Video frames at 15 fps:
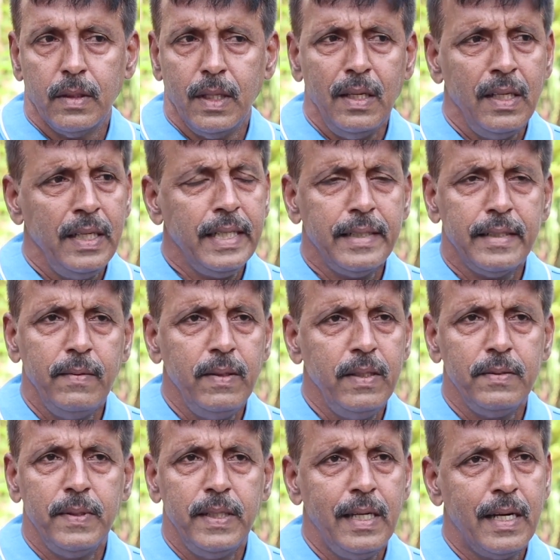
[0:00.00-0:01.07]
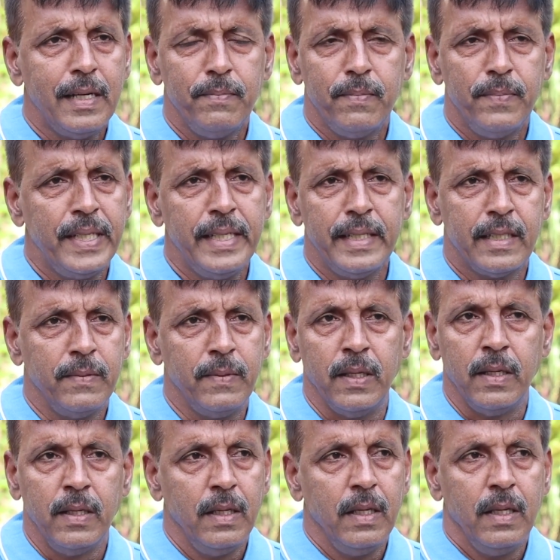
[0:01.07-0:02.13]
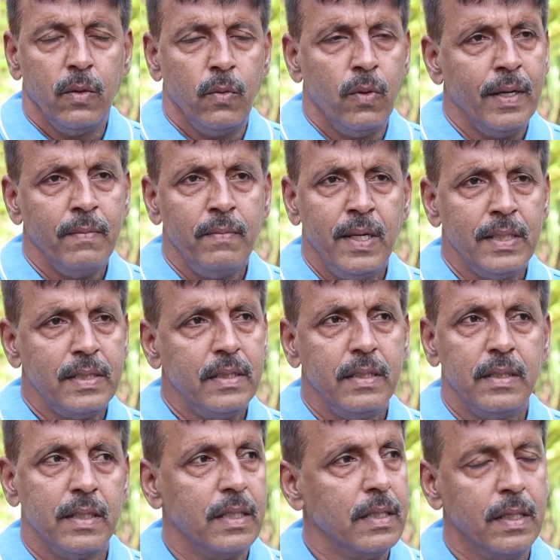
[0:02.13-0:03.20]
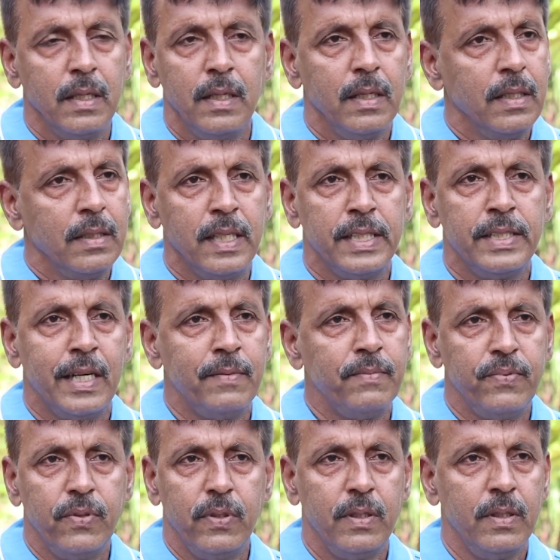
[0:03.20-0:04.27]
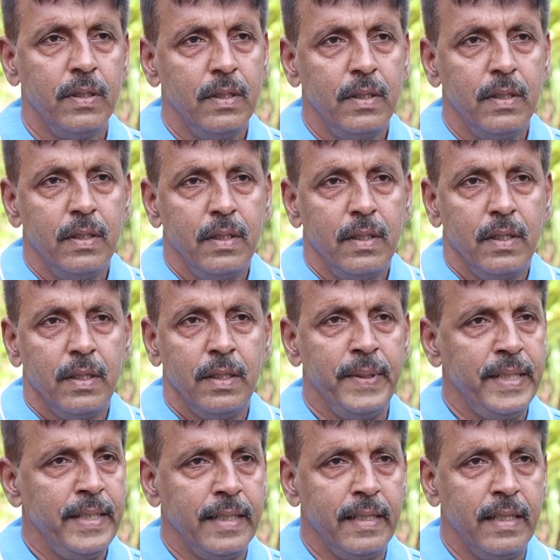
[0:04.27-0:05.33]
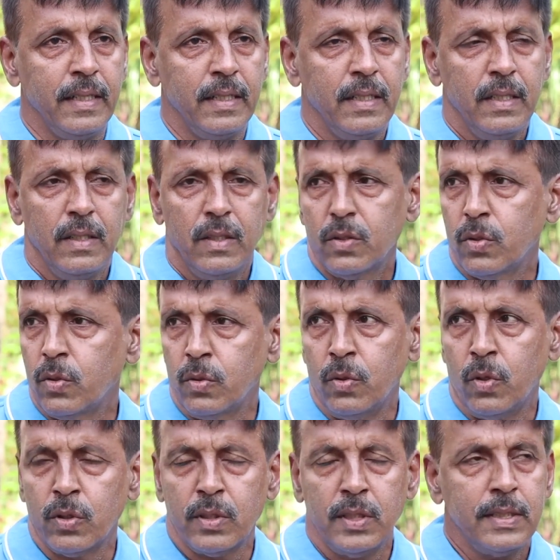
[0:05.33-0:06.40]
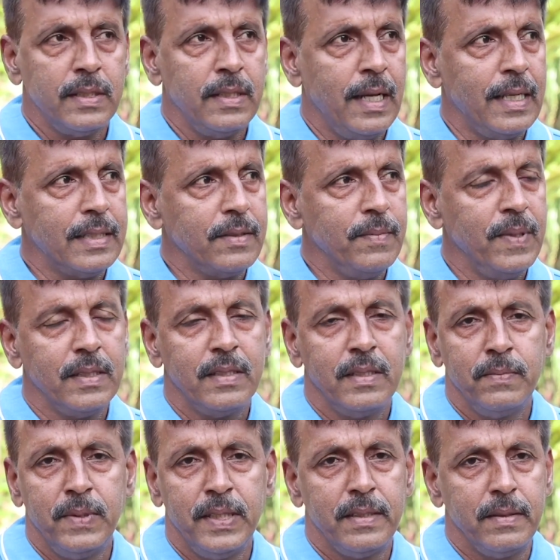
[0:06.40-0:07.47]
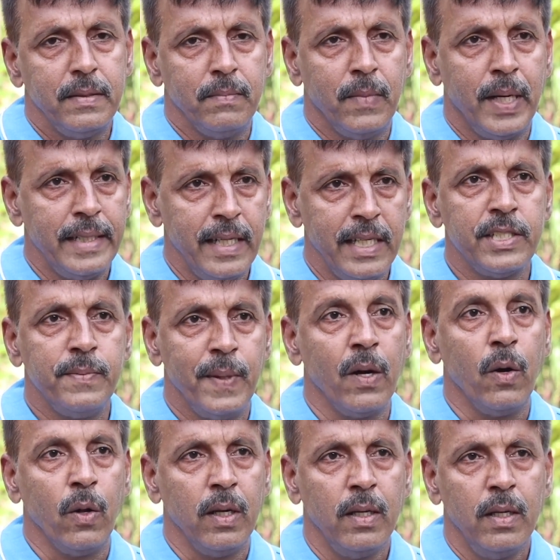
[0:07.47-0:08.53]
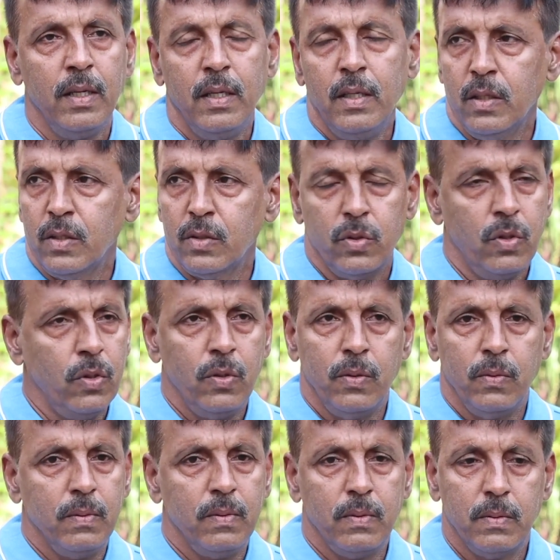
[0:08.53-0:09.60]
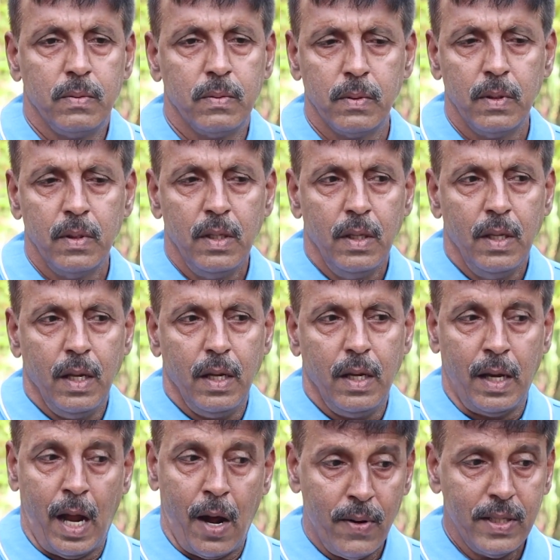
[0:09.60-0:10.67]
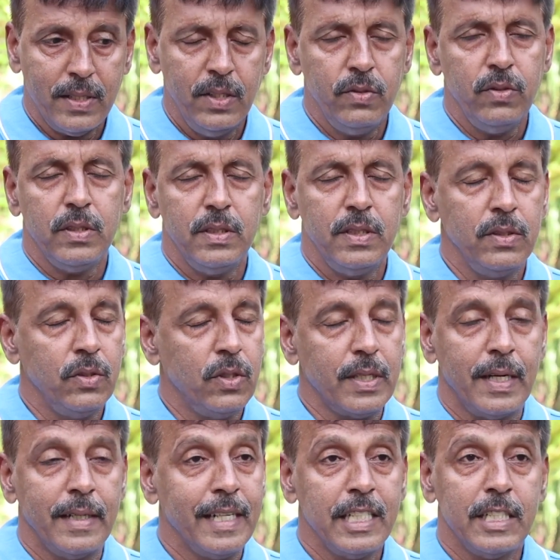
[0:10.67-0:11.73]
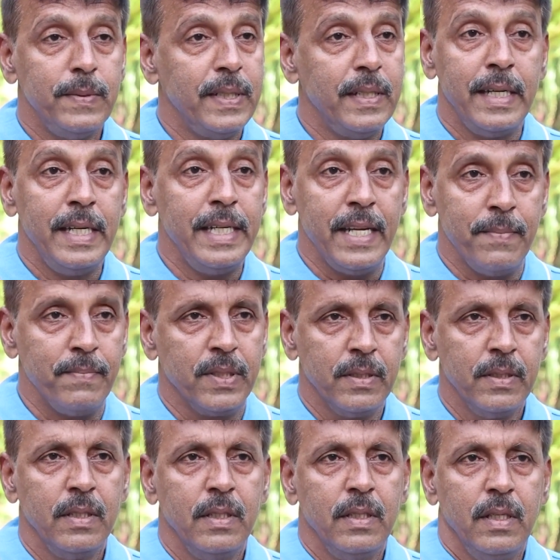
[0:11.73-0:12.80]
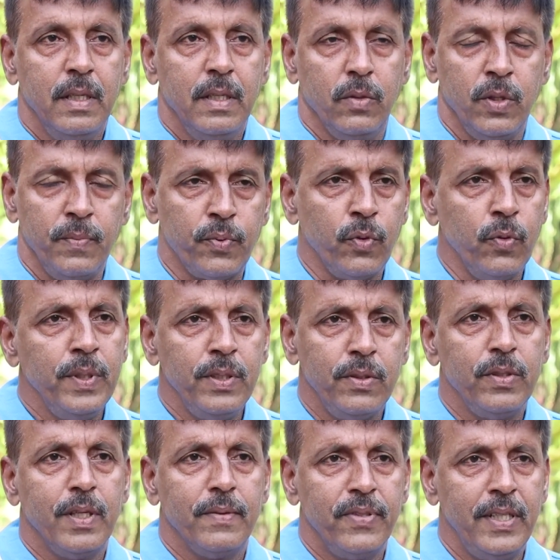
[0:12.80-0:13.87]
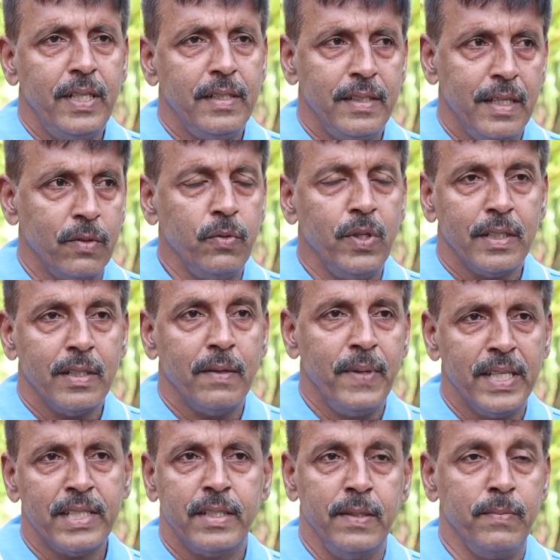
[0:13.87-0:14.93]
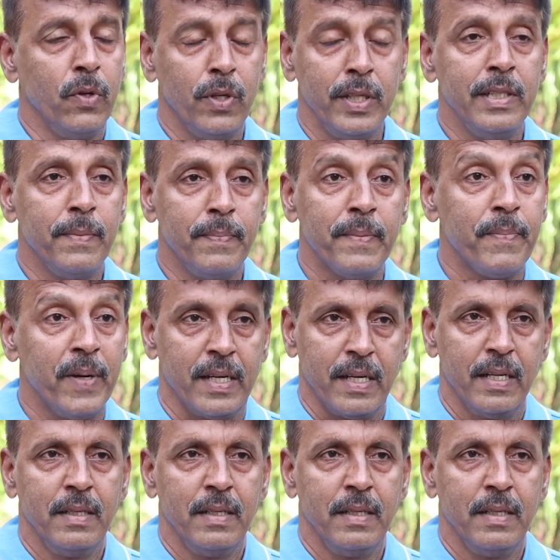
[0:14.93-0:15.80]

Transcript: The league travel is very unpredictable. One match, they jump immediately. So Northeast last match, he beat mighty East Bengal. So our situation is not underestimate any teams. We prove into the field that we are the best team, not in the paper.